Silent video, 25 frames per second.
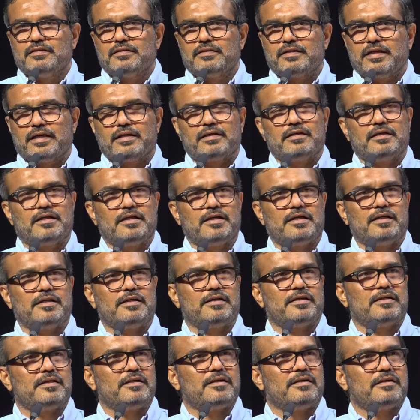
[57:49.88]
Kerala,
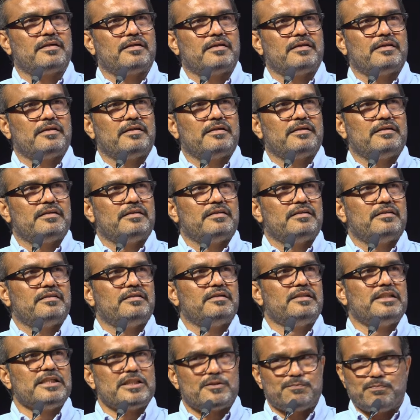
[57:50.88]

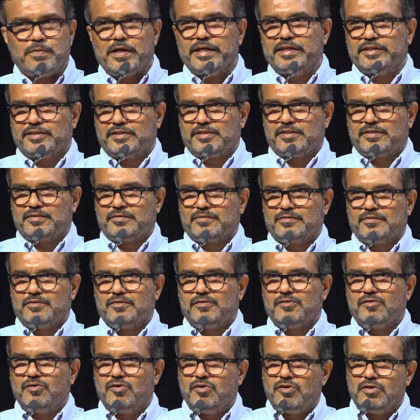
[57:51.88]
despite
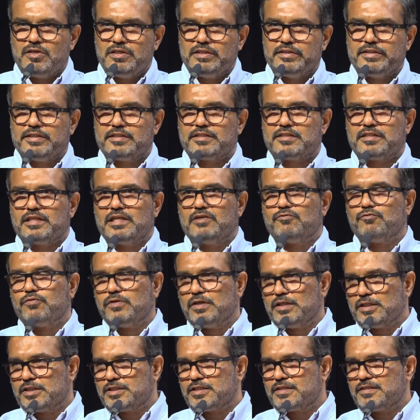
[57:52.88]
all these
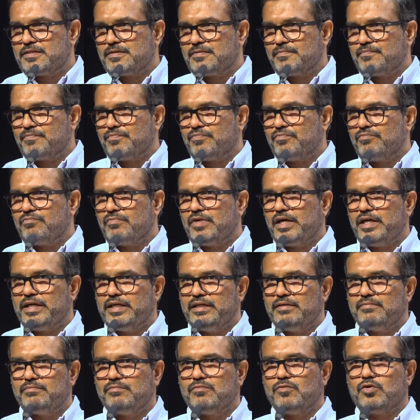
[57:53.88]
efforts by
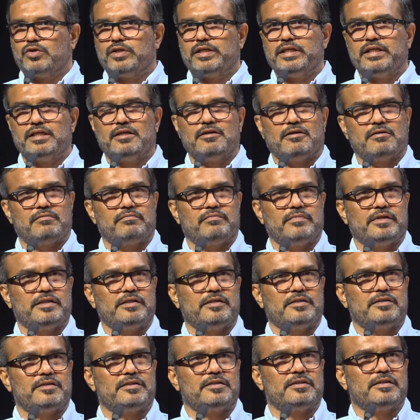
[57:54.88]
Modi government,